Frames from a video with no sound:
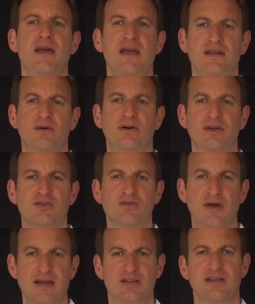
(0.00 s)
in order
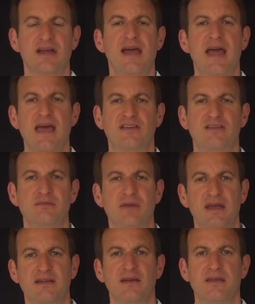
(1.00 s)
to actually
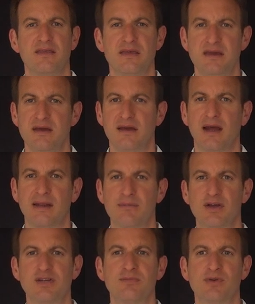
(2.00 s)
estimate the
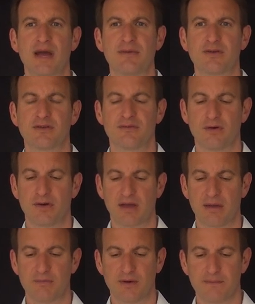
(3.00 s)
calibration parameters of our camera.